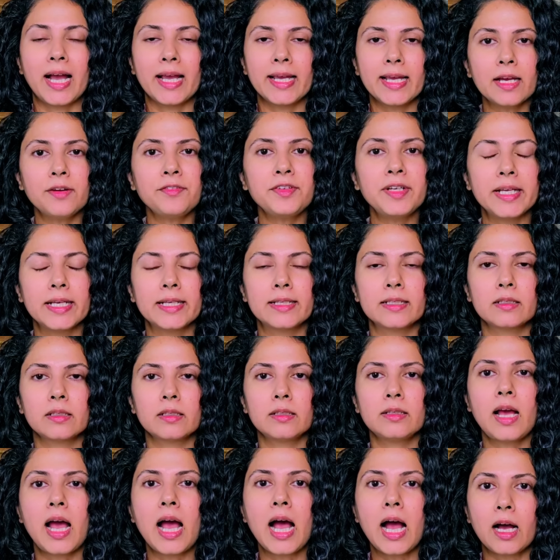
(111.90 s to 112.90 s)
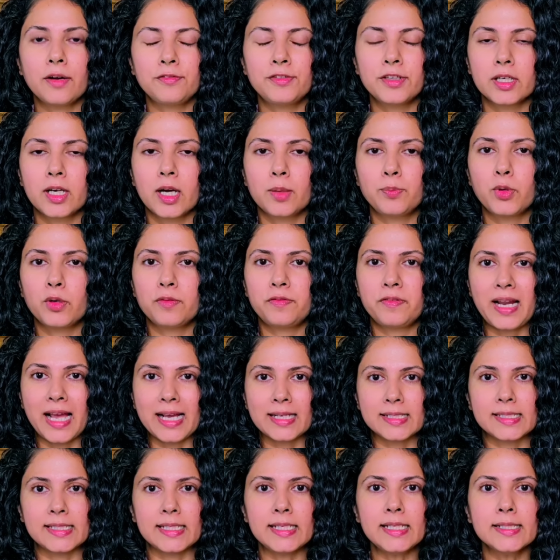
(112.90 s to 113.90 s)
I have taken half a cup of
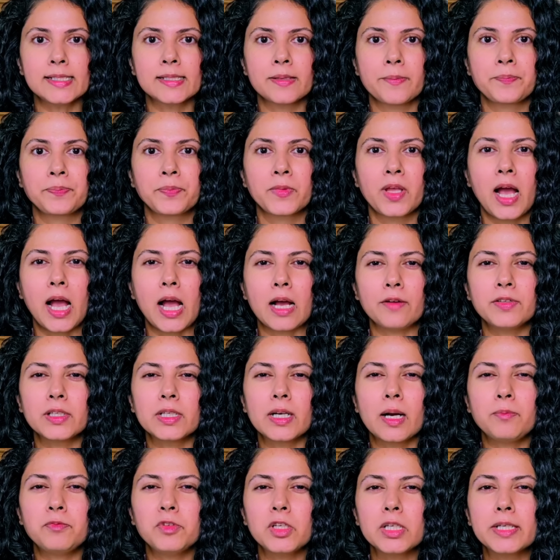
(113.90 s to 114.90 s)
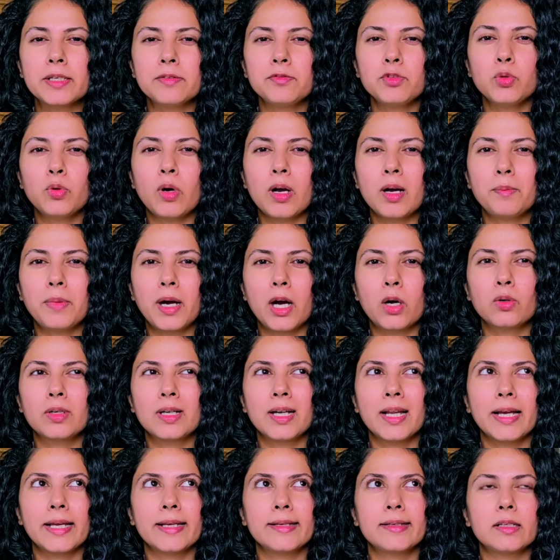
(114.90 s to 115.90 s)
flax seeds. Half a cup will give you
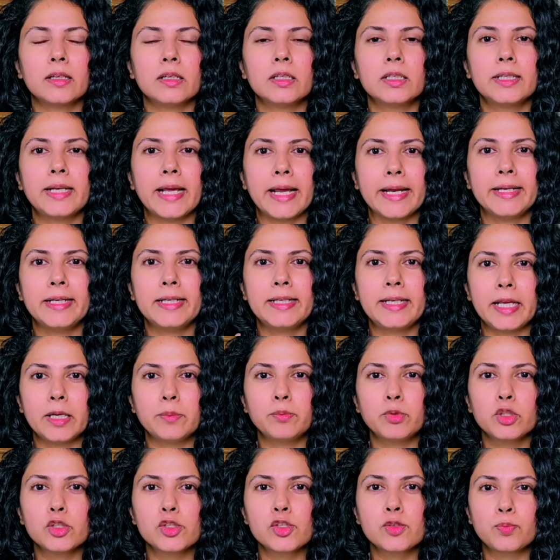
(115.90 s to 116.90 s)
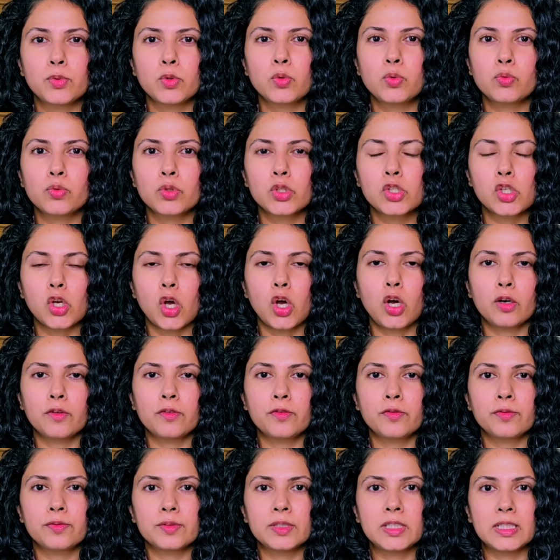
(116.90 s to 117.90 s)
about like 10 tablespoons of